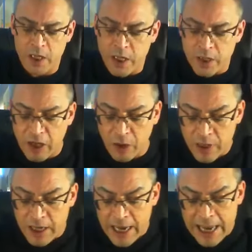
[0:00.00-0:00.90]
So
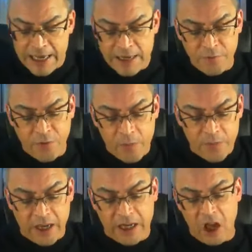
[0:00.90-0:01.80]
hidden from
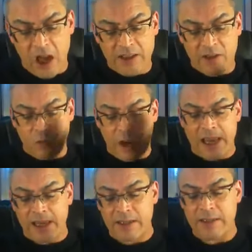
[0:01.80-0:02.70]
the client's
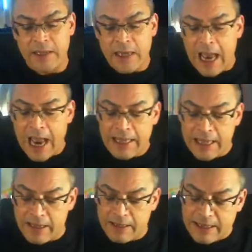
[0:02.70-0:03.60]
awareness. And
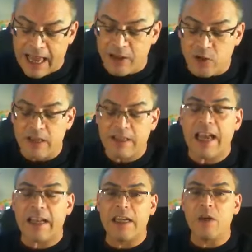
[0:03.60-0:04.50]
that's
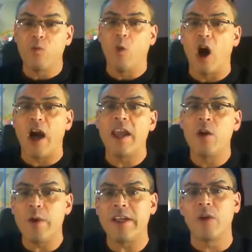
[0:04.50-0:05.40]
exactly why
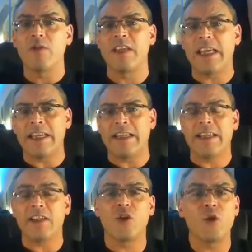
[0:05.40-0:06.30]
we don't see these
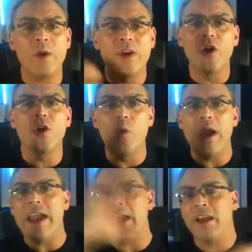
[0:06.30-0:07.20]
things, because we're not
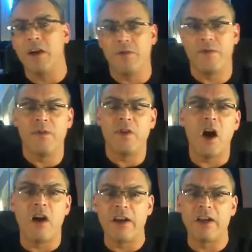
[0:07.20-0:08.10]
aware of
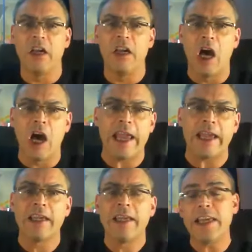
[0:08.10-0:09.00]
our
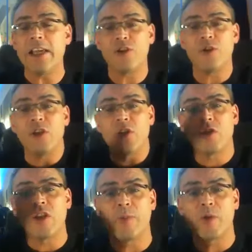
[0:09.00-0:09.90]
underlying issues in the
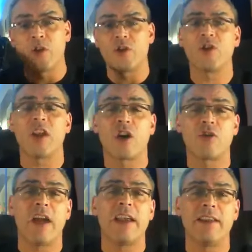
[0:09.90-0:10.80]
subconscious that are
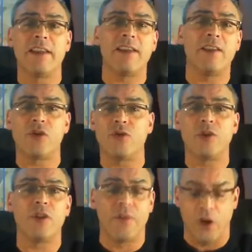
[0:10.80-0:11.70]
creating these
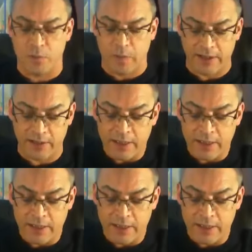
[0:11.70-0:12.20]
issues in the first place.